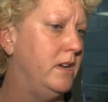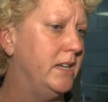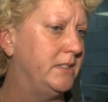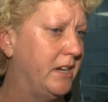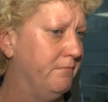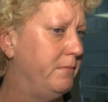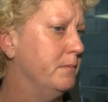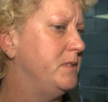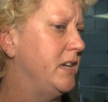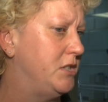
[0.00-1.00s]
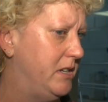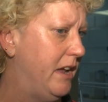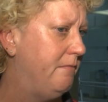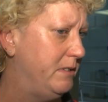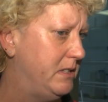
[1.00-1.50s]
has come from such a
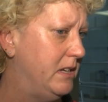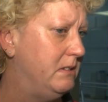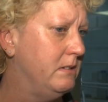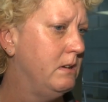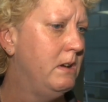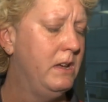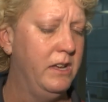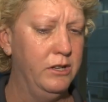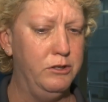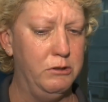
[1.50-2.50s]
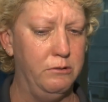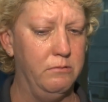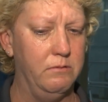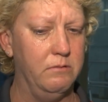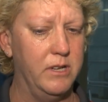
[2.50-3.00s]
deficit
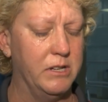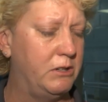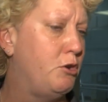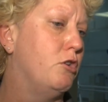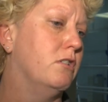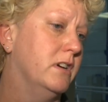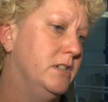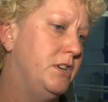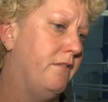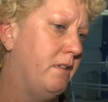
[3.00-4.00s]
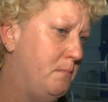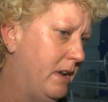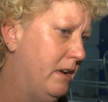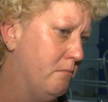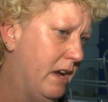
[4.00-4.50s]
to encourage
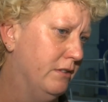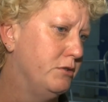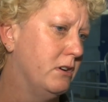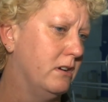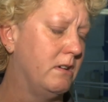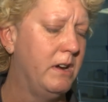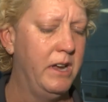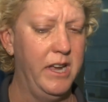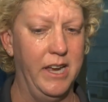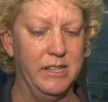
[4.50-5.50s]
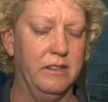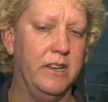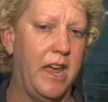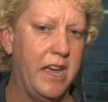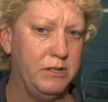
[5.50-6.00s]
everybody around her, and
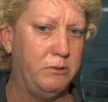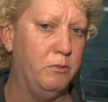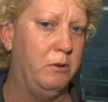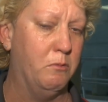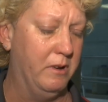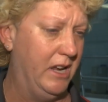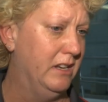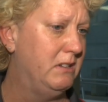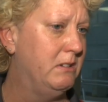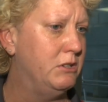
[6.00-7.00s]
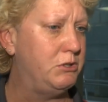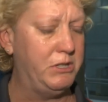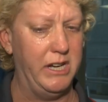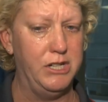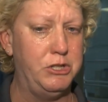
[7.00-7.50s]
as we went,
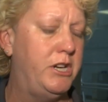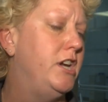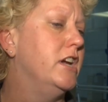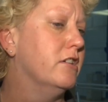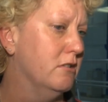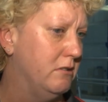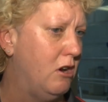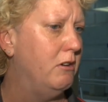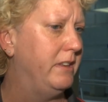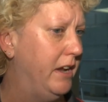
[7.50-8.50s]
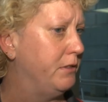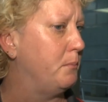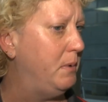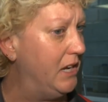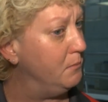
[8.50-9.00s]
she cheered all the other
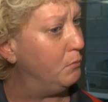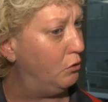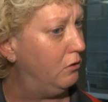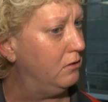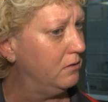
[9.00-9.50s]
people.